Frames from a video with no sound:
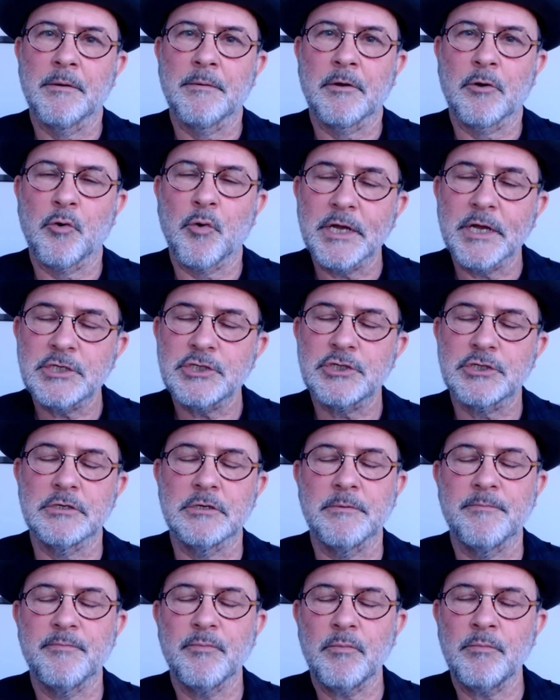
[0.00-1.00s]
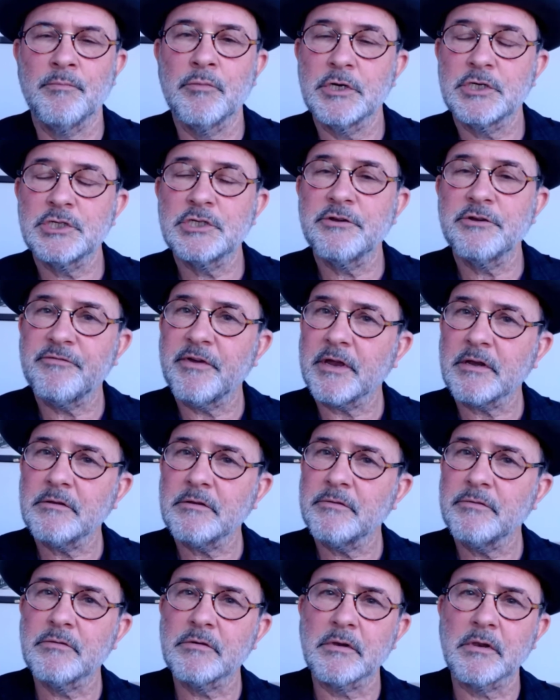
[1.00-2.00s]
question which
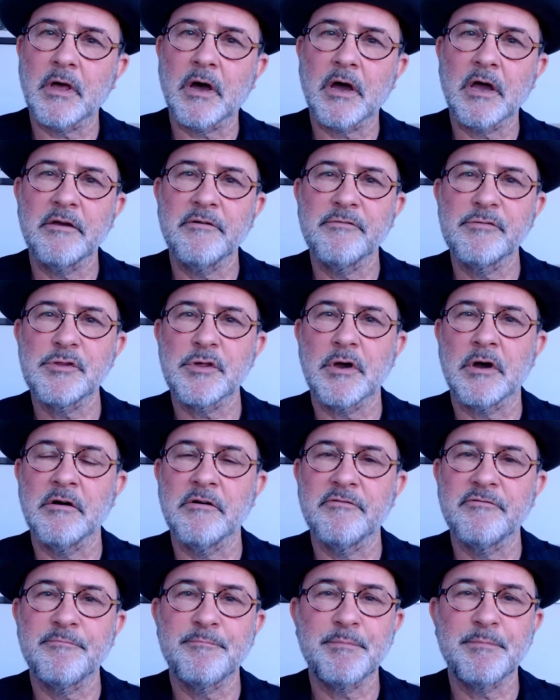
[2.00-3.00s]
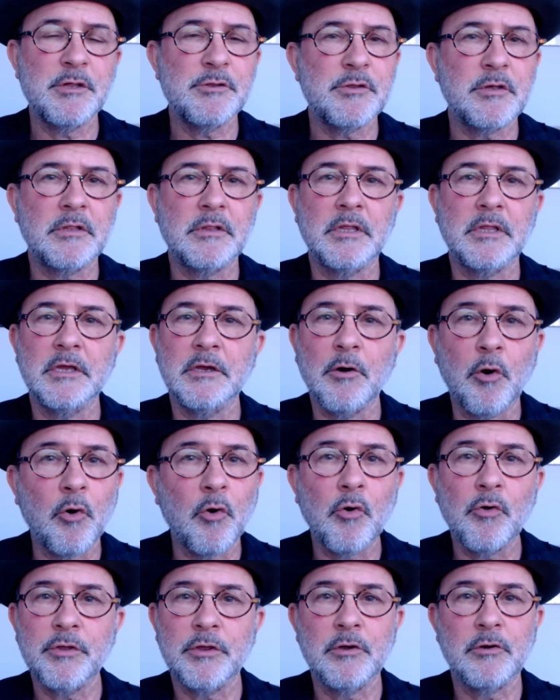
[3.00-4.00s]
affected the lives of basically
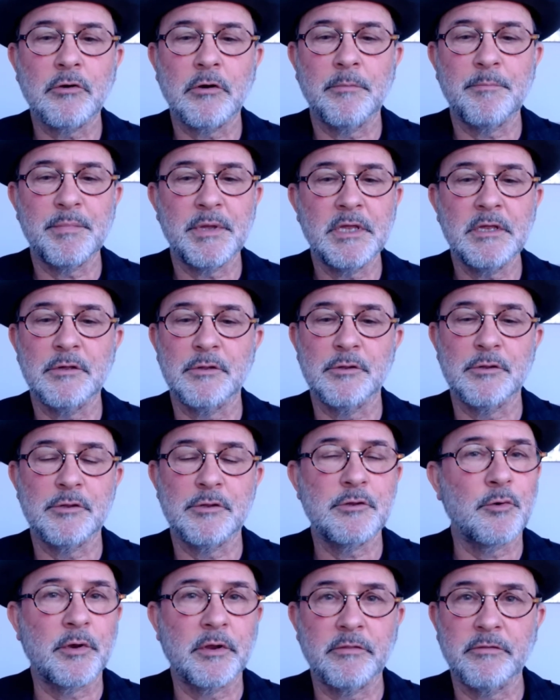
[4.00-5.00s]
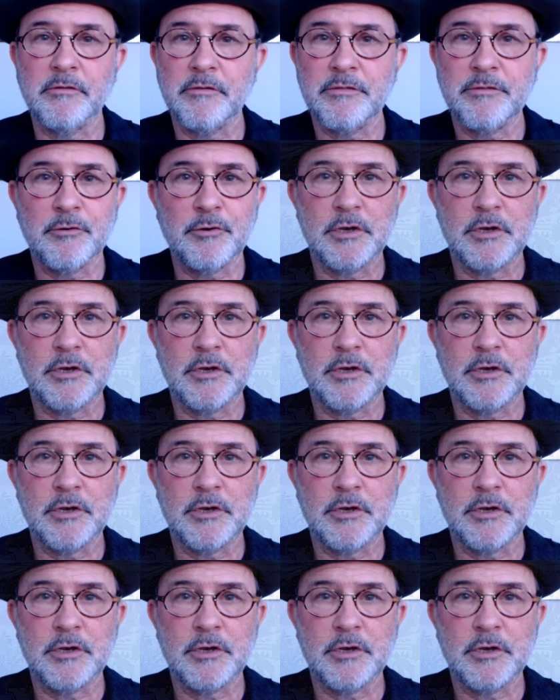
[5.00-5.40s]
all Europeans during the 30